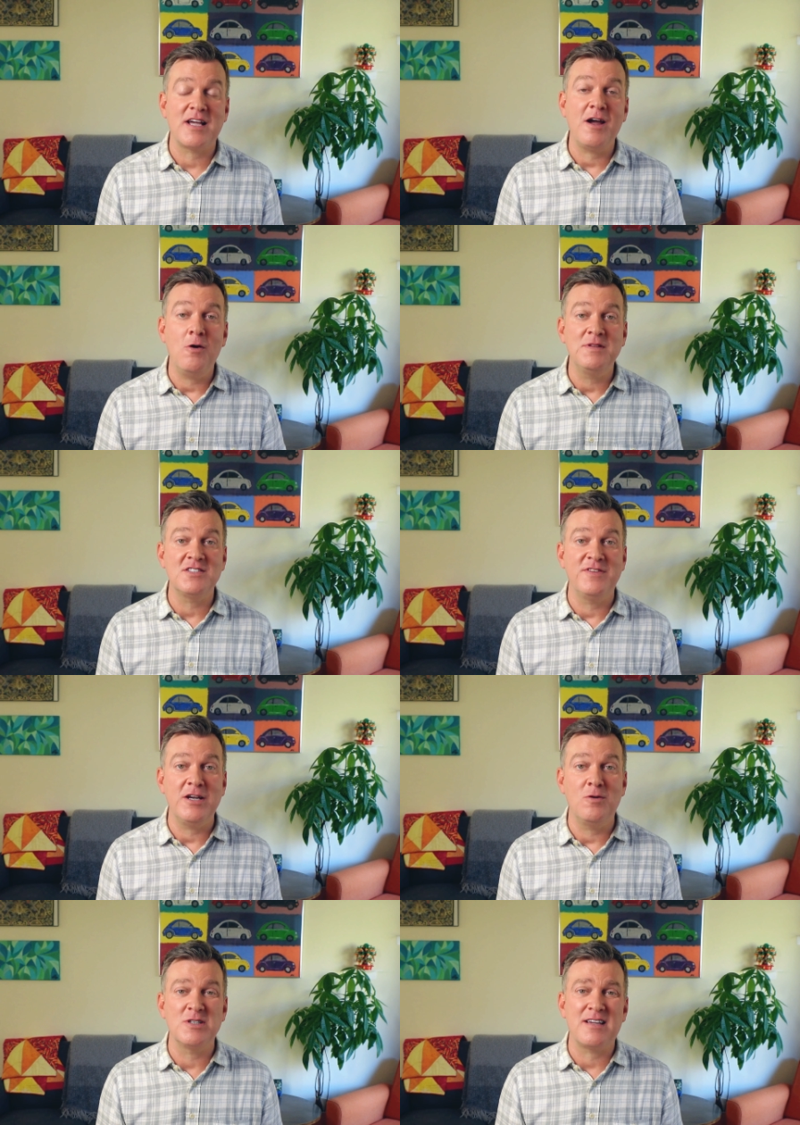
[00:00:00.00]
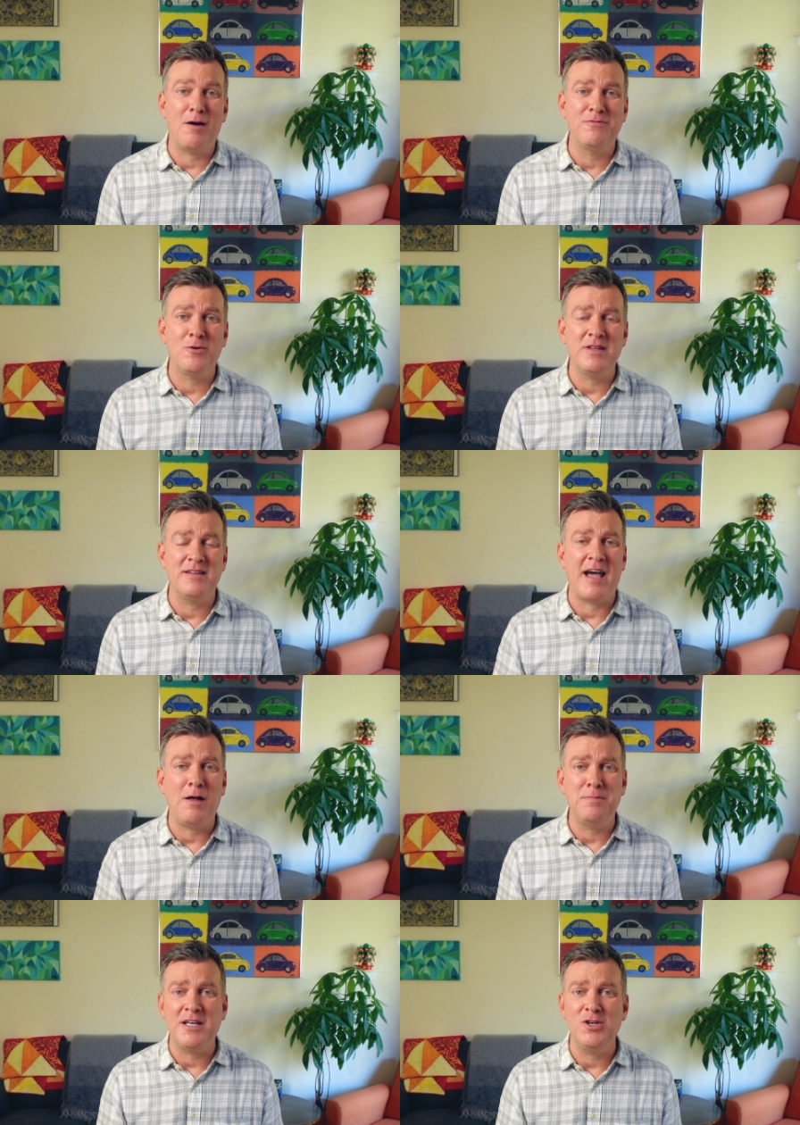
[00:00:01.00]
I hope this video was helpful in
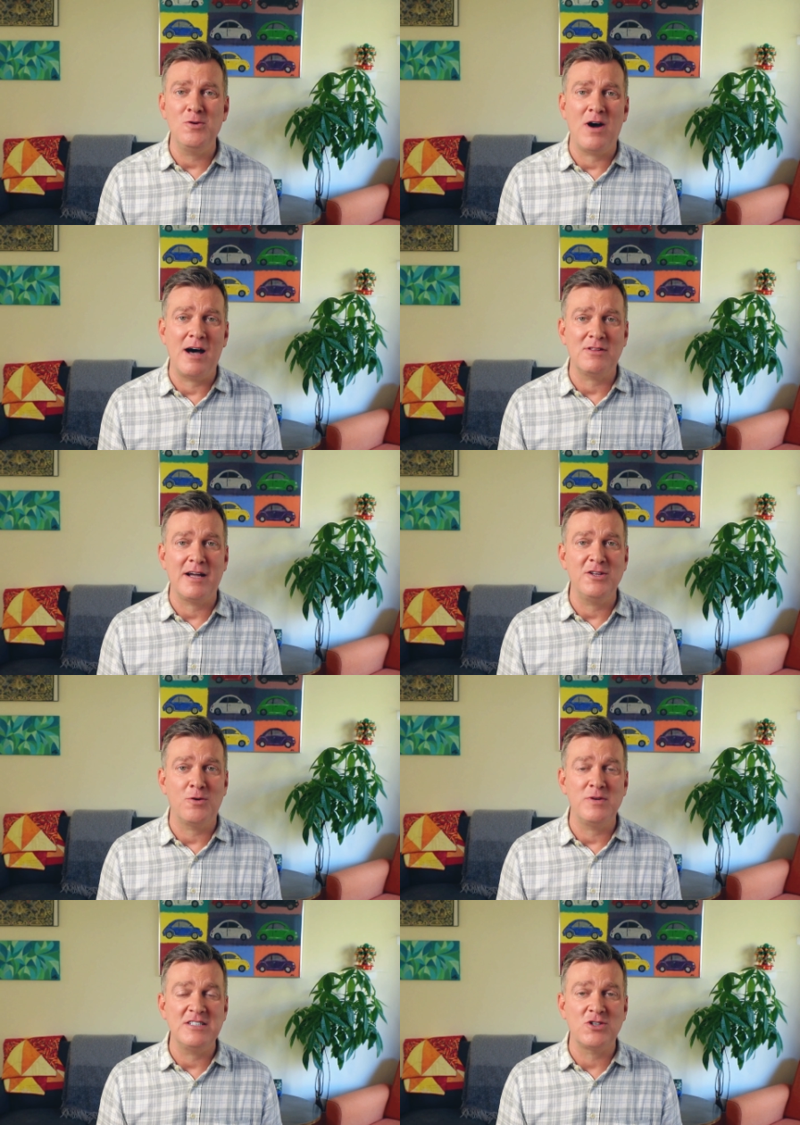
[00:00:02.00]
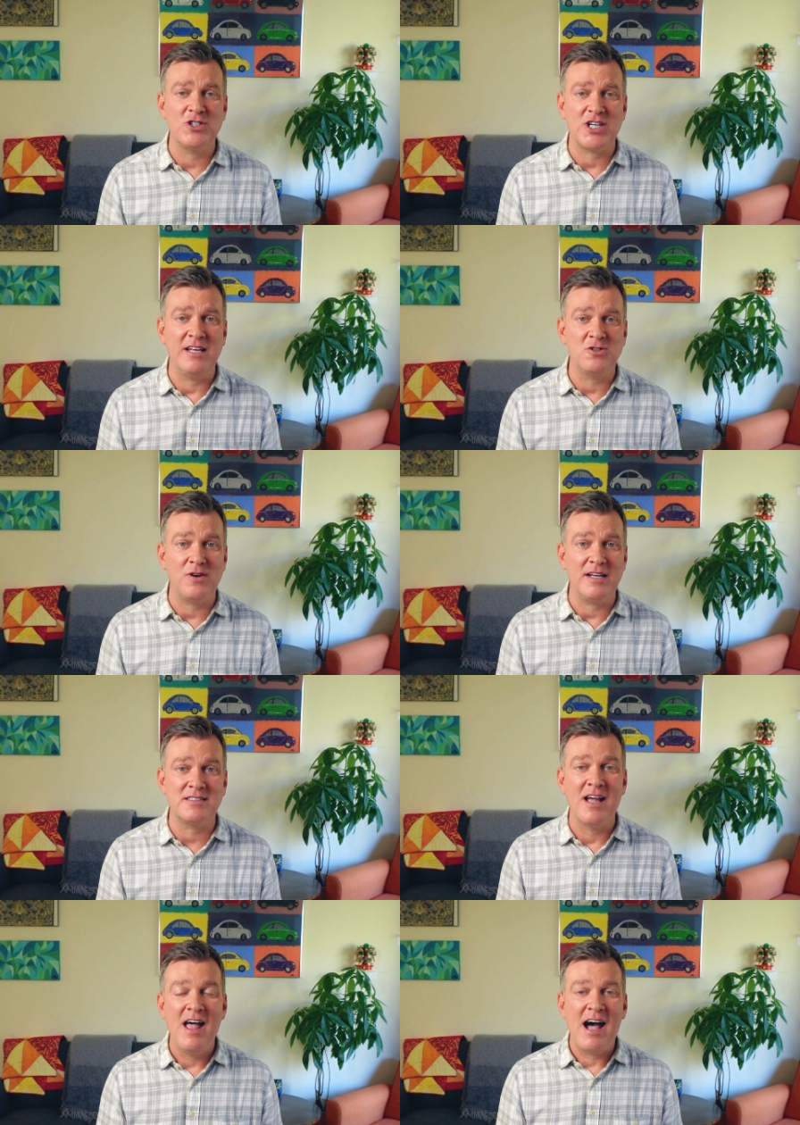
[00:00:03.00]
helping you outline your research
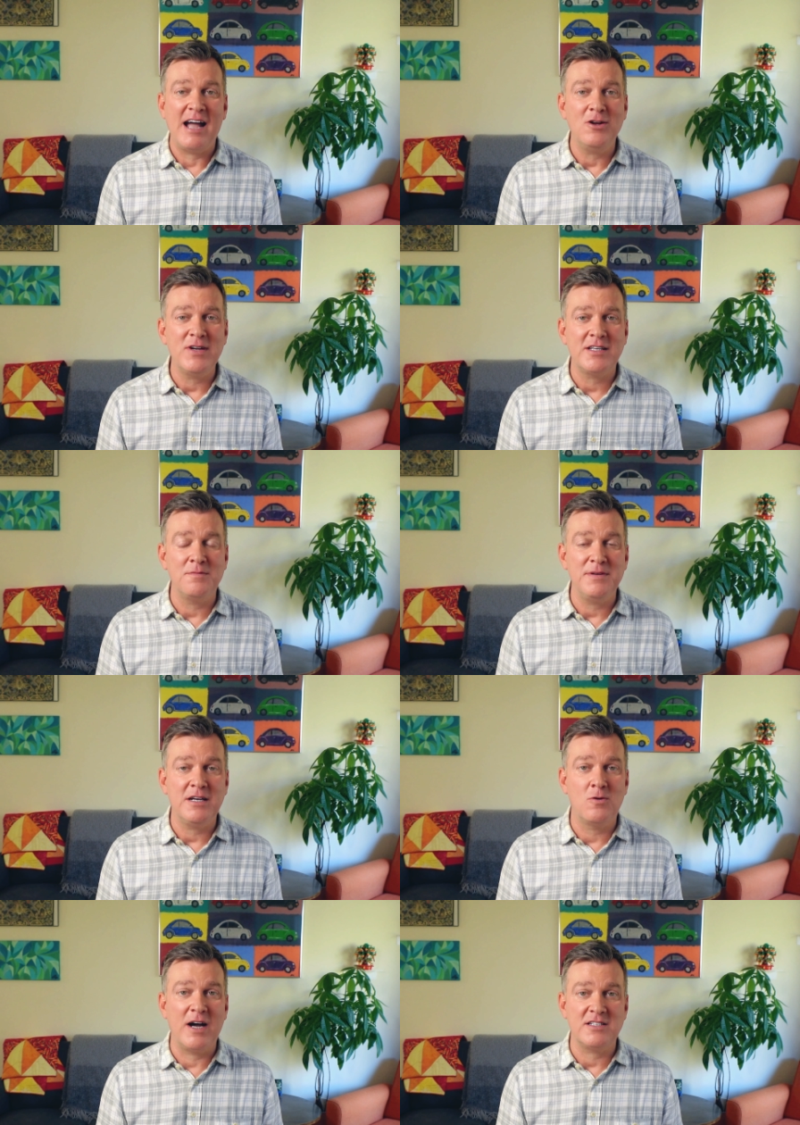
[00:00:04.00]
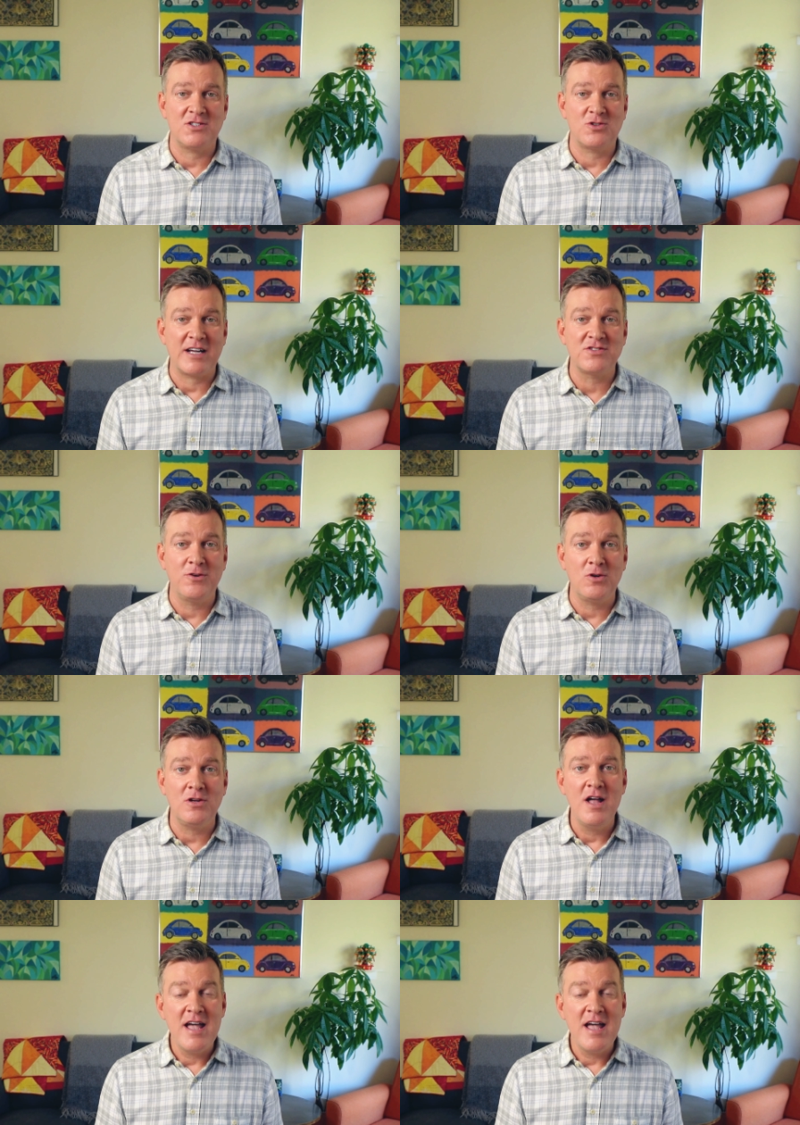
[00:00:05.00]
interests. I know it can be quite stressful.